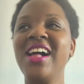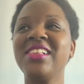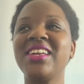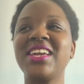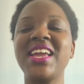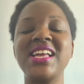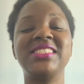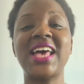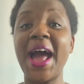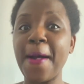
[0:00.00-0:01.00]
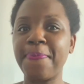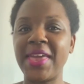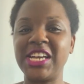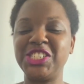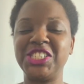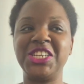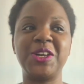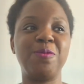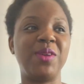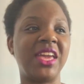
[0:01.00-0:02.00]
looking as happy as she
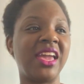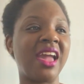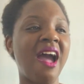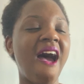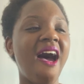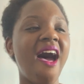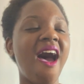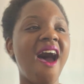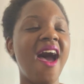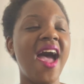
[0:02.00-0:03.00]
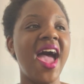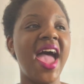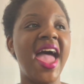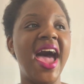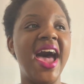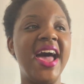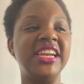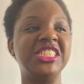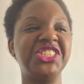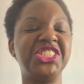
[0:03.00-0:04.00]
could be.
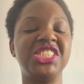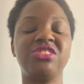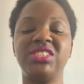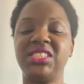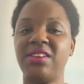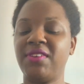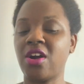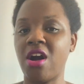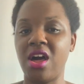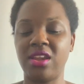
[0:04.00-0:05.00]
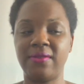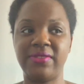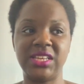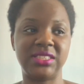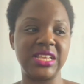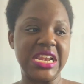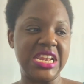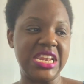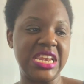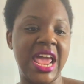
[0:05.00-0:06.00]
And she's receiving all of this
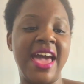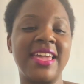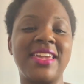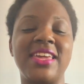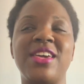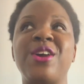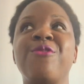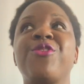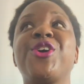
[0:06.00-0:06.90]
negative